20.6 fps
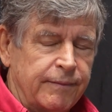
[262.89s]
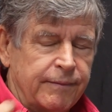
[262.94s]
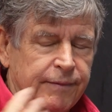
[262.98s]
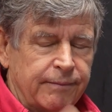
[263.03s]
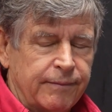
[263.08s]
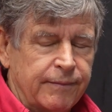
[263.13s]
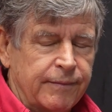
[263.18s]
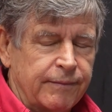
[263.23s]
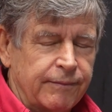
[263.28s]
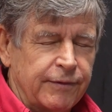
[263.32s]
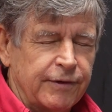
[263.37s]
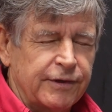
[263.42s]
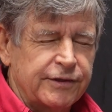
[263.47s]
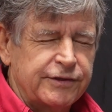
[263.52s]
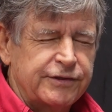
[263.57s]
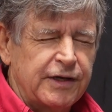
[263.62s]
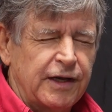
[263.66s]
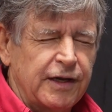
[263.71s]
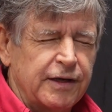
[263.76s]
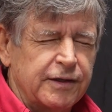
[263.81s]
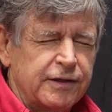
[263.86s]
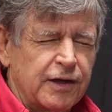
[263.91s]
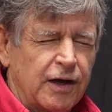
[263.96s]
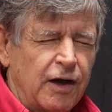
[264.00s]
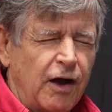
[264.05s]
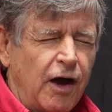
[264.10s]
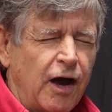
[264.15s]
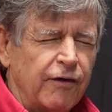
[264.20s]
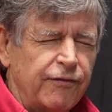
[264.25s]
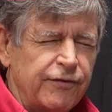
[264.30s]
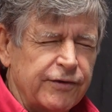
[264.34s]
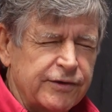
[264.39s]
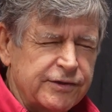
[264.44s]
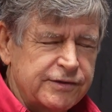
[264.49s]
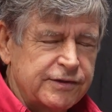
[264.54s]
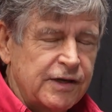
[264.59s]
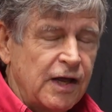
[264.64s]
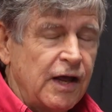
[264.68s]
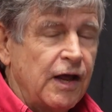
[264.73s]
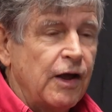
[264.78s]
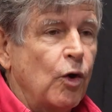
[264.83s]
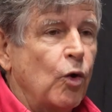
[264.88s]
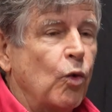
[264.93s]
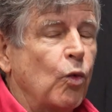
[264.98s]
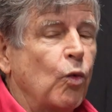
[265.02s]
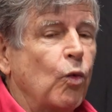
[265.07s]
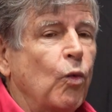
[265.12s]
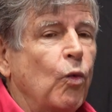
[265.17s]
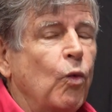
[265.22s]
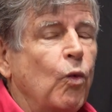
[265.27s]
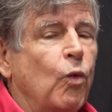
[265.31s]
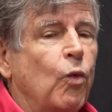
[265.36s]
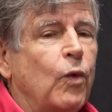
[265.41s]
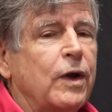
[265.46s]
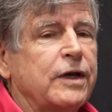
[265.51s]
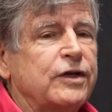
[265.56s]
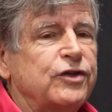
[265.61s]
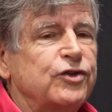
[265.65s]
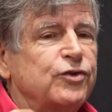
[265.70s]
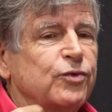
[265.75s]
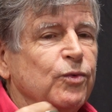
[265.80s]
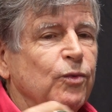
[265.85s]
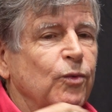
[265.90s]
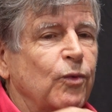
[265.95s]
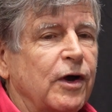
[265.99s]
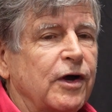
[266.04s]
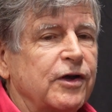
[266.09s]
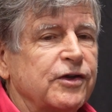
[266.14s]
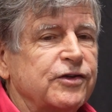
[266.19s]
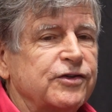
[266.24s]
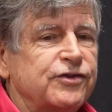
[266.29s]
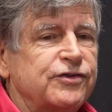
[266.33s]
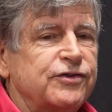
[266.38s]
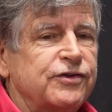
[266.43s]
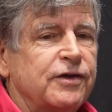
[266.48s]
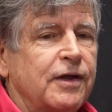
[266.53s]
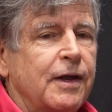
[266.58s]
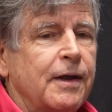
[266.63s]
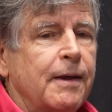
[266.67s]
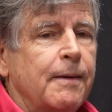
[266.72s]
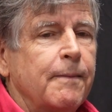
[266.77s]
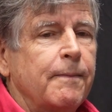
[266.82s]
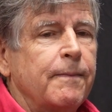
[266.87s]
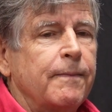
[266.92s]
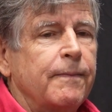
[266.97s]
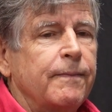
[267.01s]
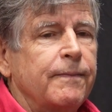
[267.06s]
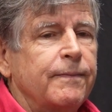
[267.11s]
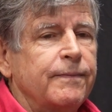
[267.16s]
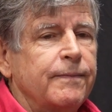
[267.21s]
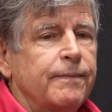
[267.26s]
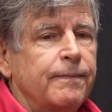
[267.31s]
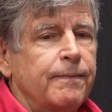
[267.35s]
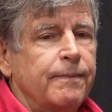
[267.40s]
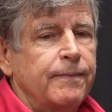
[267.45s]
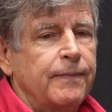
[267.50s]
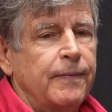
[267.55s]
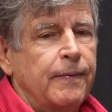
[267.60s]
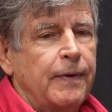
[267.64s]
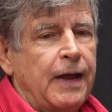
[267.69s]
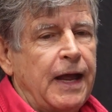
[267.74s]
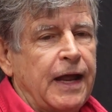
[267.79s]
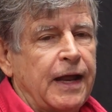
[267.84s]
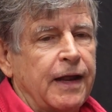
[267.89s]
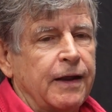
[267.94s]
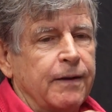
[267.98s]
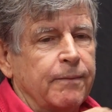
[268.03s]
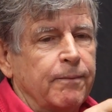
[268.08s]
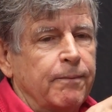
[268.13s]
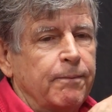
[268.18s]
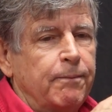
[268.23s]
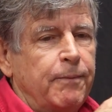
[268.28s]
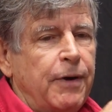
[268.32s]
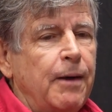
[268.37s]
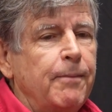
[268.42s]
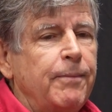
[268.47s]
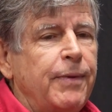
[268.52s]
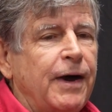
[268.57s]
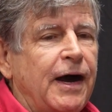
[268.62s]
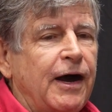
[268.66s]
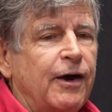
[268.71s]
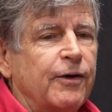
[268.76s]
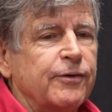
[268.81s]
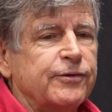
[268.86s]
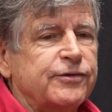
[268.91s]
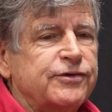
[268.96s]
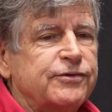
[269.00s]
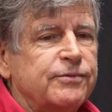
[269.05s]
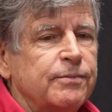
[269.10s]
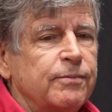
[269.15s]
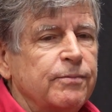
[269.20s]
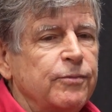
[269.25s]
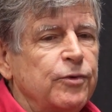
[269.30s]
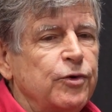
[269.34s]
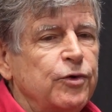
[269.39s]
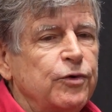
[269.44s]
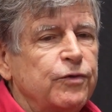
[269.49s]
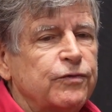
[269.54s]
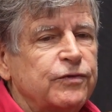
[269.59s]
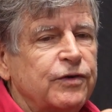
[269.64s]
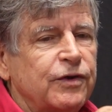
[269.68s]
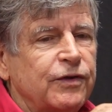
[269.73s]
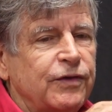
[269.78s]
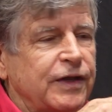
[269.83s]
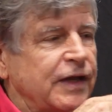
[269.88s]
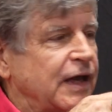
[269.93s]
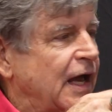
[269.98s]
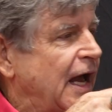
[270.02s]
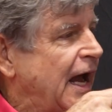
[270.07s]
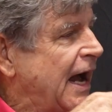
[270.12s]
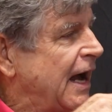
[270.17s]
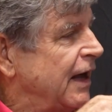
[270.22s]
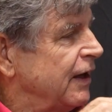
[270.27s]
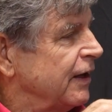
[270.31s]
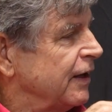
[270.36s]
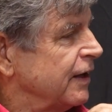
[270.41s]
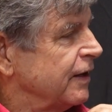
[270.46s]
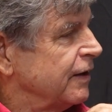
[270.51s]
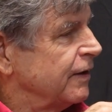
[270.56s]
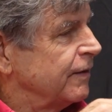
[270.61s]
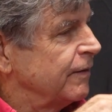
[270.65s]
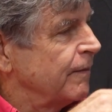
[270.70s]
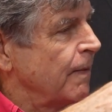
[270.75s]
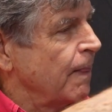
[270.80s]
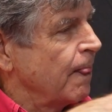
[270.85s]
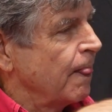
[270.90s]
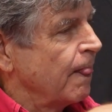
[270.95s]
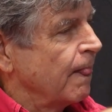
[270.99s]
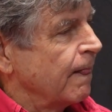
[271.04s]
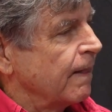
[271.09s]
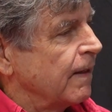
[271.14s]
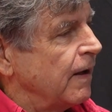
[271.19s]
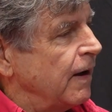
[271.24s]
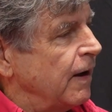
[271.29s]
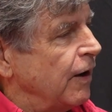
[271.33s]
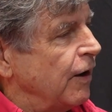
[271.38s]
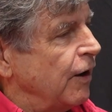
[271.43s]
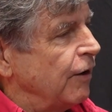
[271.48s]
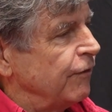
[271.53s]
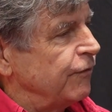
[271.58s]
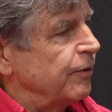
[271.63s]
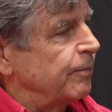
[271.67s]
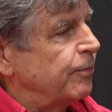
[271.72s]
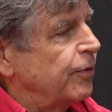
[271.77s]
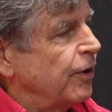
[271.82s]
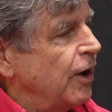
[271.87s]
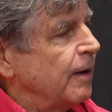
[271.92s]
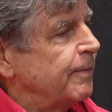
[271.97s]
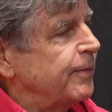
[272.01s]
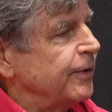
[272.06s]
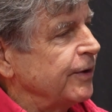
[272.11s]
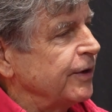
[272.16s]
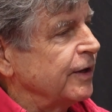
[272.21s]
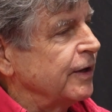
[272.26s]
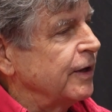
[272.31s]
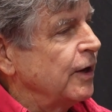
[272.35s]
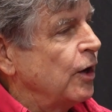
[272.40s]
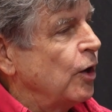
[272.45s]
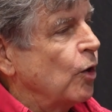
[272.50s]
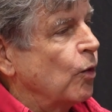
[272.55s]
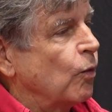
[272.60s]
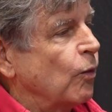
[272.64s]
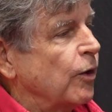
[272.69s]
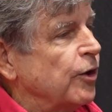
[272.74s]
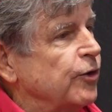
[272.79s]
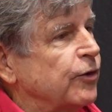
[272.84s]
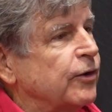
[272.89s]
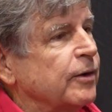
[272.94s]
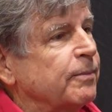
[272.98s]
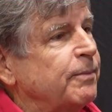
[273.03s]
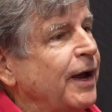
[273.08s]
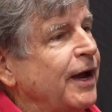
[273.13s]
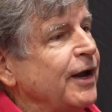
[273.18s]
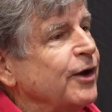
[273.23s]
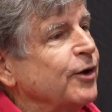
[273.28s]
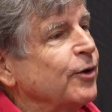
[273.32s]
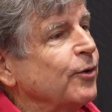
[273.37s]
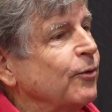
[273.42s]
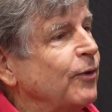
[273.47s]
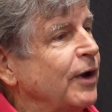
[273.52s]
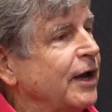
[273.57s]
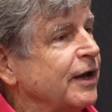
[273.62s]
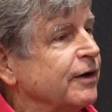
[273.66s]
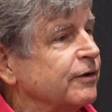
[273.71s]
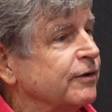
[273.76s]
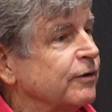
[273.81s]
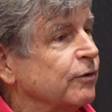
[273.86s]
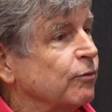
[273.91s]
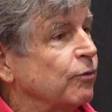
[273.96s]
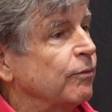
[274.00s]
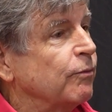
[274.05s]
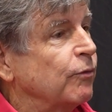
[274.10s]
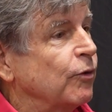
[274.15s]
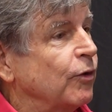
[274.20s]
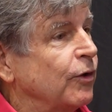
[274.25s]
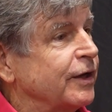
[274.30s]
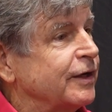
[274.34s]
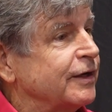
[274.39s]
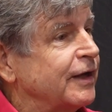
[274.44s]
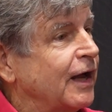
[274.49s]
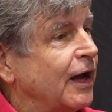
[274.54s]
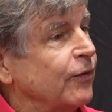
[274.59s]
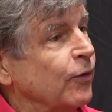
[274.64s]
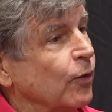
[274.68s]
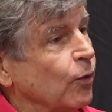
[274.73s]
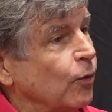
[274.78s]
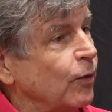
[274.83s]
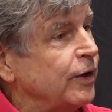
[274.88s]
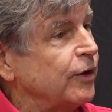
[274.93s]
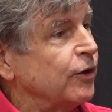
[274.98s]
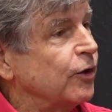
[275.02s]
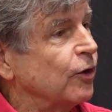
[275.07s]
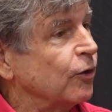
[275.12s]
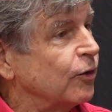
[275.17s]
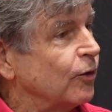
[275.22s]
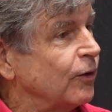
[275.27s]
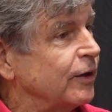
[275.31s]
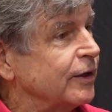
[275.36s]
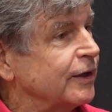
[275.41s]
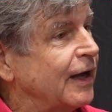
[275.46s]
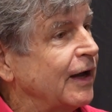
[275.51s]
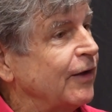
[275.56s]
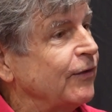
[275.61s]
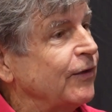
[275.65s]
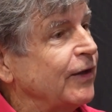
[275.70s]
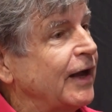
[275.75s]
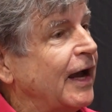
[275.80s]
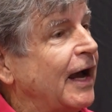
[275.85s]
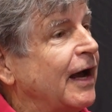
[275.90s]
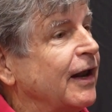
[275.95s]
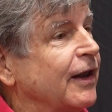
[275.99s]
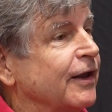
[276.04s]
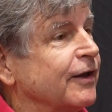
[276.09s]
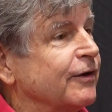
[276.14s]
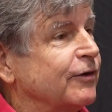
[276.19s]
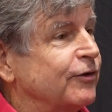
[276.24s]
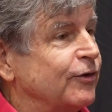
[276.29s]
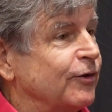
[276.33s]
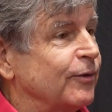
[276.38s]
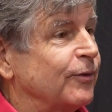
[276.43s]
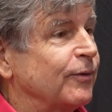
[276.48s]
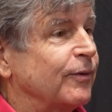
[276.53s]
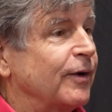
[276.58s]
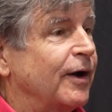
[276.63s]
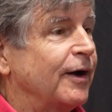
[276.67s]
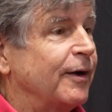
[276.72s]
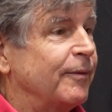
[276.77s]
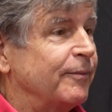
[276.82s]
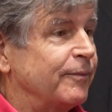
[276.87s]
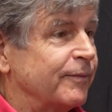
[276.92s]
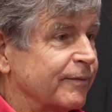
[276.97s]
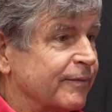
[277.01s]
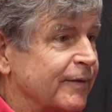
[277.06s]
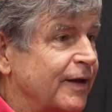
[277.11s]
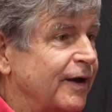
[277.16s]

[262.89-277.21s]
real estate office, which was a pump house moved to the alley of the property, where you could pay your rent rolling down the window, going down the alley to